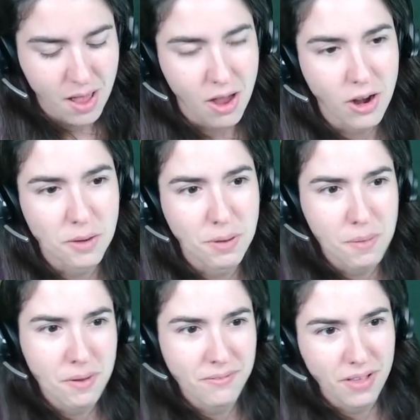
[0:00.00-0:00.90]
Our
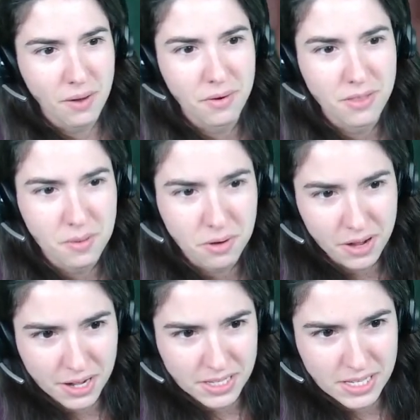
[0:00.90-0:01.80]
pop-up flower that I'm
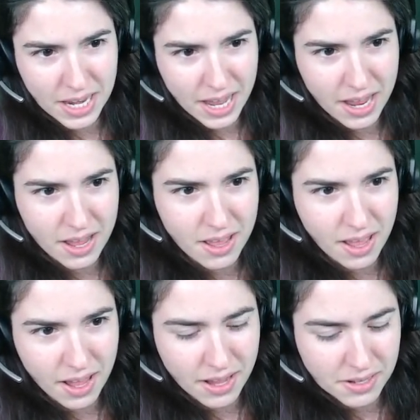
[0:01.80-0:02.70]
creating today
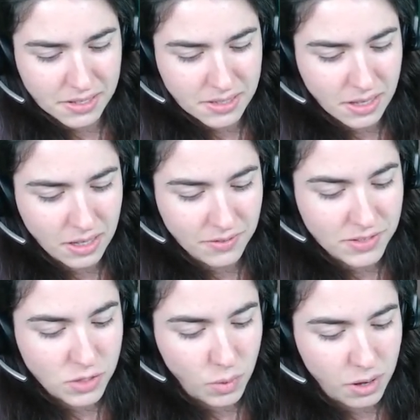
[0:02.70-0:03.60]
has a lot of
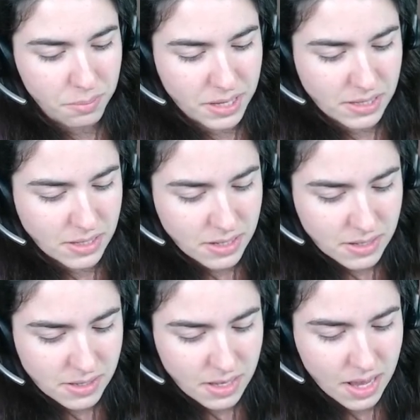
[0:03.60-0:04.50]
square
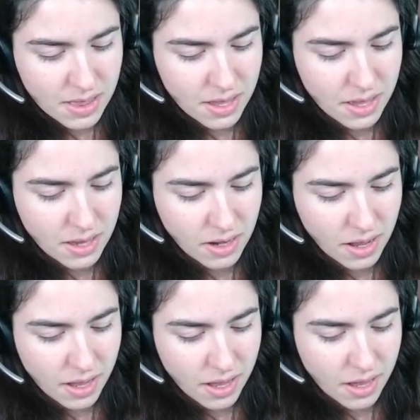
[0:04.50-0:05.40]
pieces and then
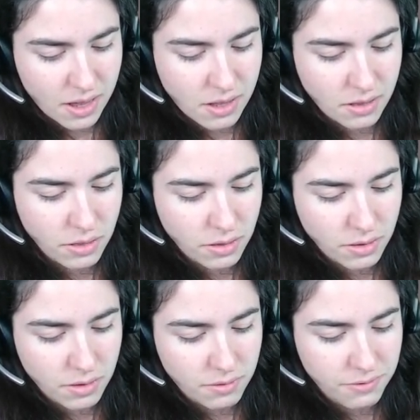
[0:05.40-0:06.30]
a
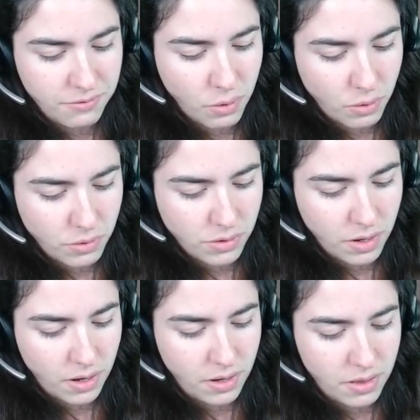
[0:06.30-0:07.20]
fold
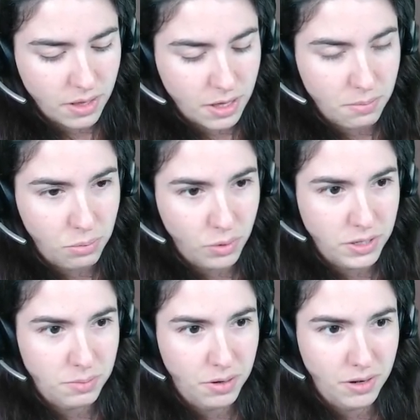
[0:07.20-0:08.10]
on the point
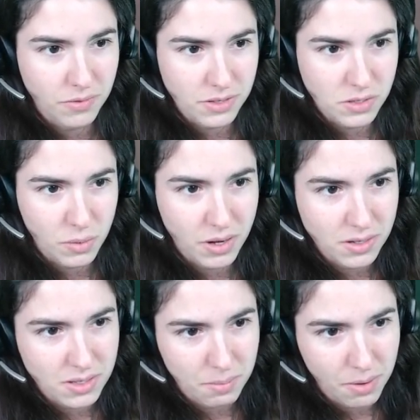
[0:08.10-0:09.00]
part of the squares
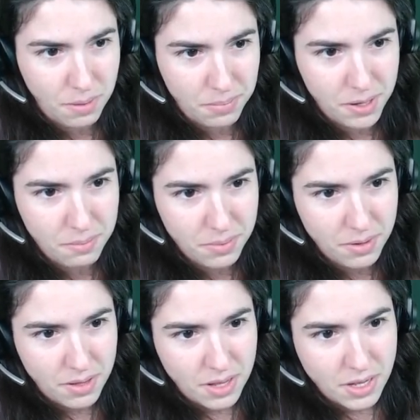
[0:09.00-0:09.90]
that pop up
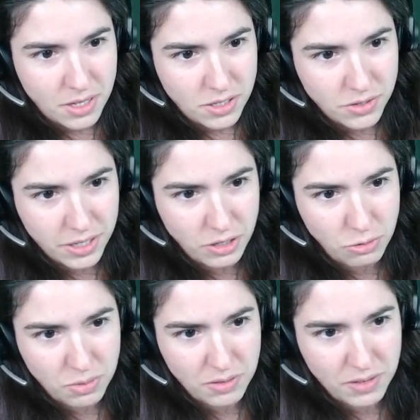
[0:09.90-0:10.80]
to create a little
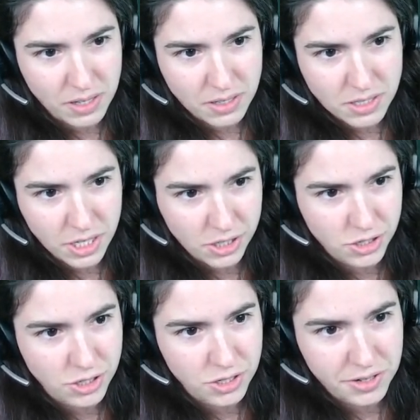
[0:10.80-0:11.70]
bit of a
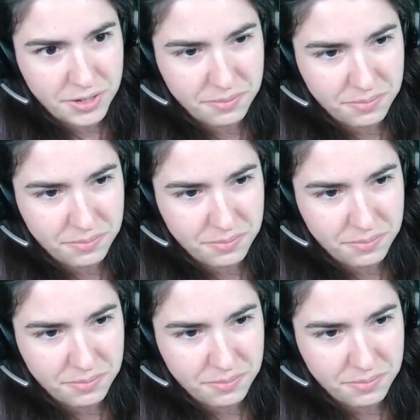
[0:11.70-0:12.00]
texture to it.